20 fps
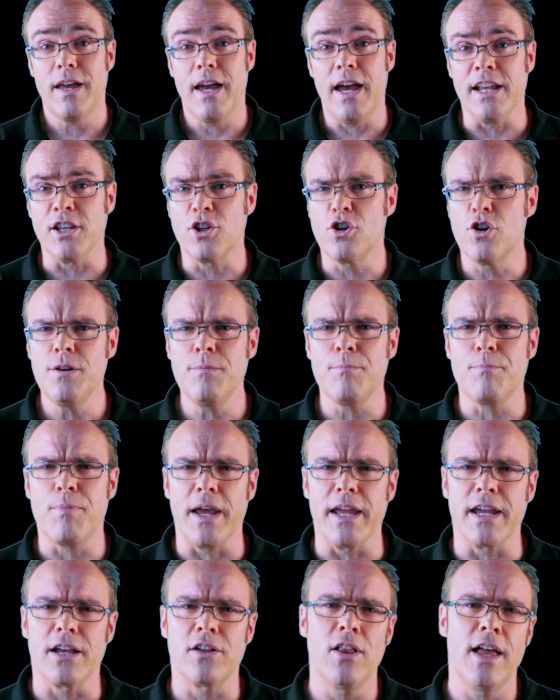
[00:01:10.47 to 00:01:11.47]
and couldn't
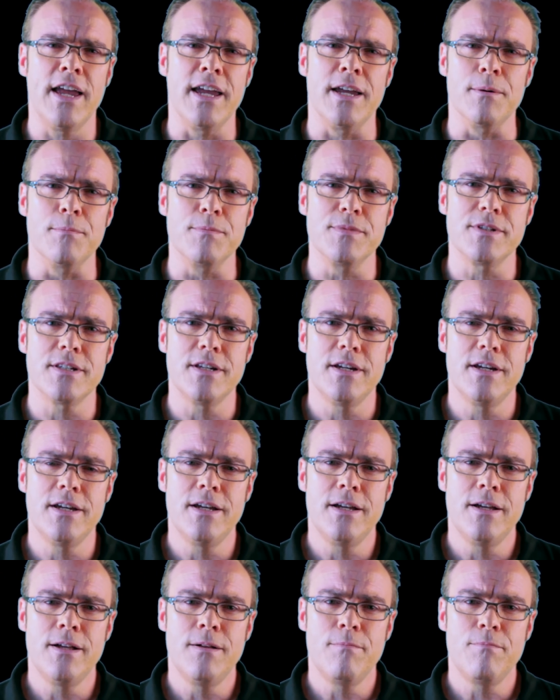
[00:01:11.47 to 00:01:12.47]
pay claims,
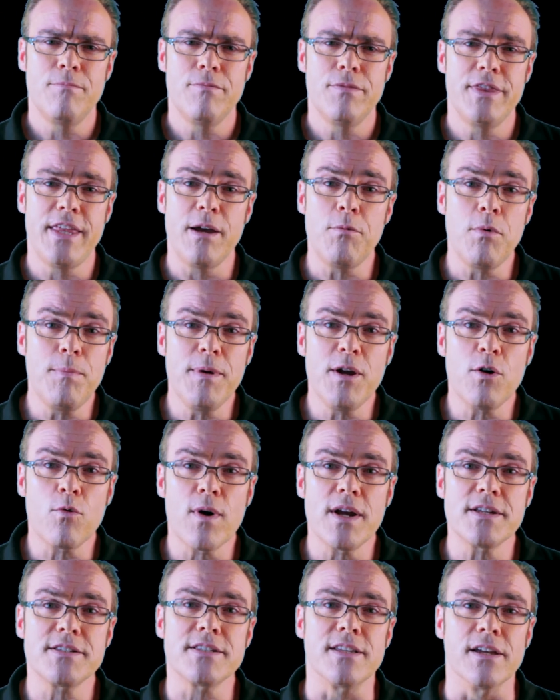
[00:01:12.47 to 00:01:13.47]
they would be
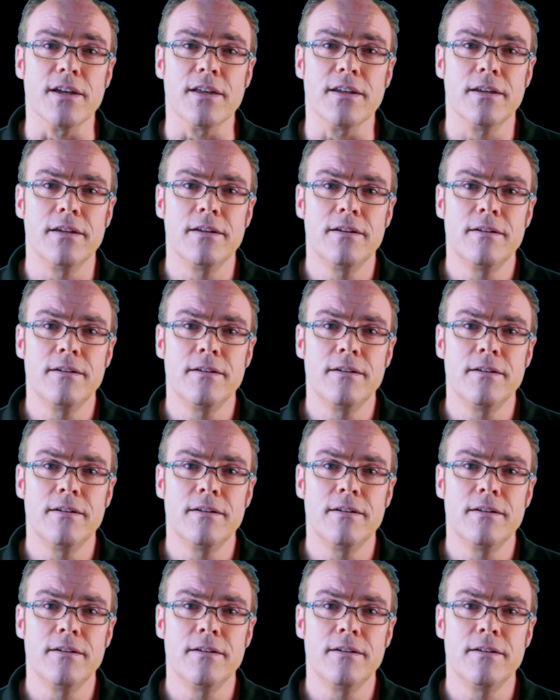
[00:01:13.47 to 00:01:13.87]
arrested.